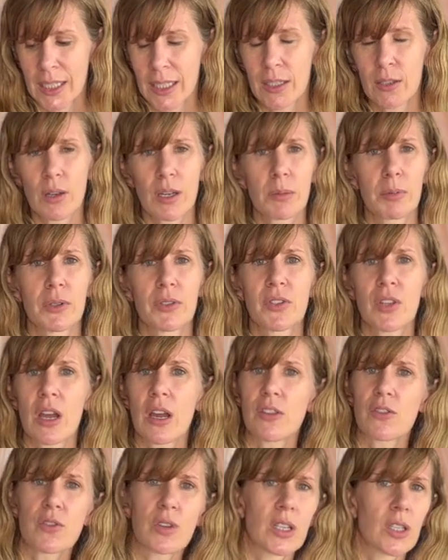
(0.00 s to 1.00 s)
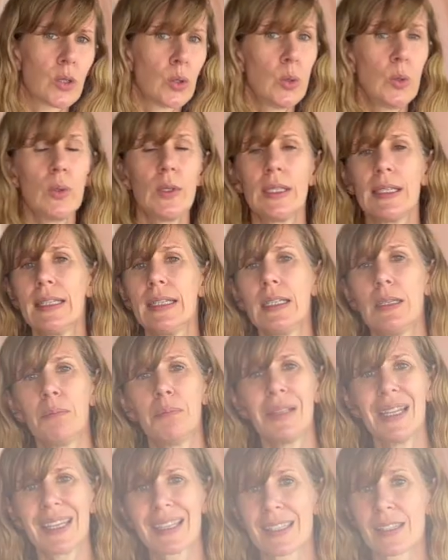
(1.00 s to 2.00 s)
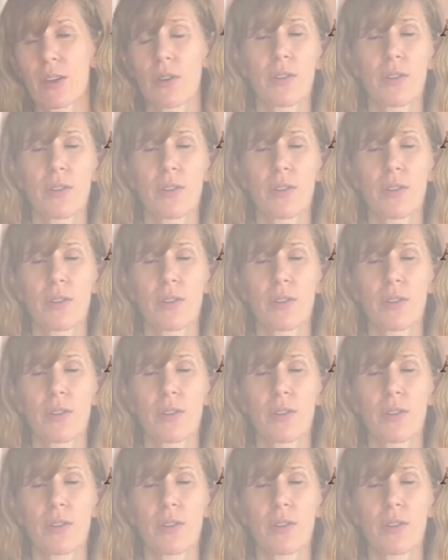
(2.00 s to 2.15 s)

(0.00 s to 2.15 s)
incredible tantric kundalini bliss,